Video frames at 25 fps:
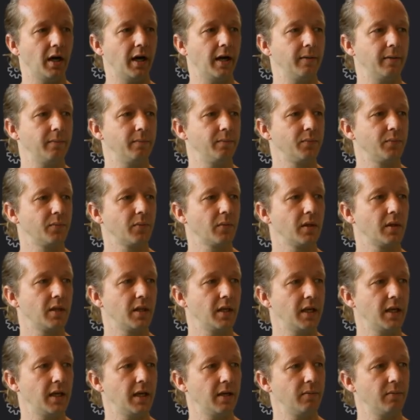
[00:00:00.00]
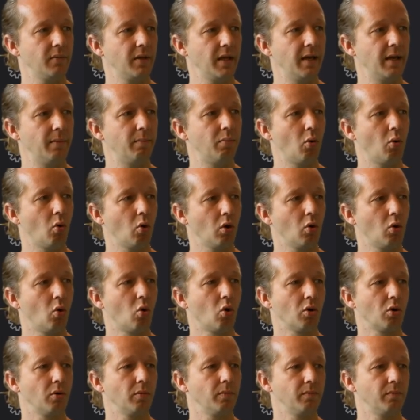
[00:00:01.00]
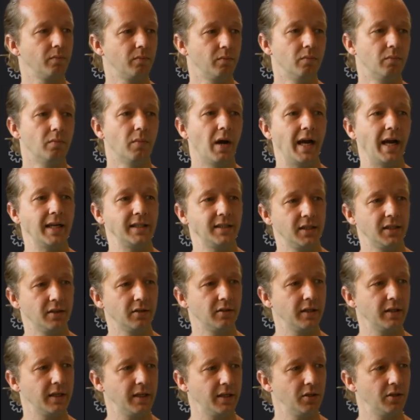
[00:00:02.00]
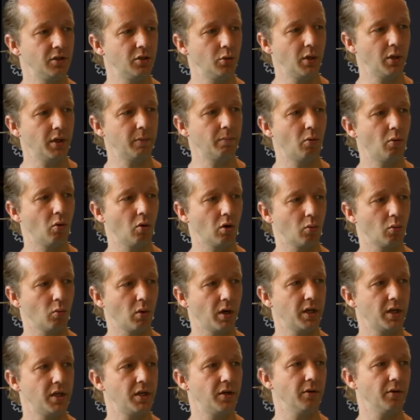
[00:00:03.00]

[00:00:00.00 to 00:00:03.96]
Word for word: uh, the import, or ideally you import it right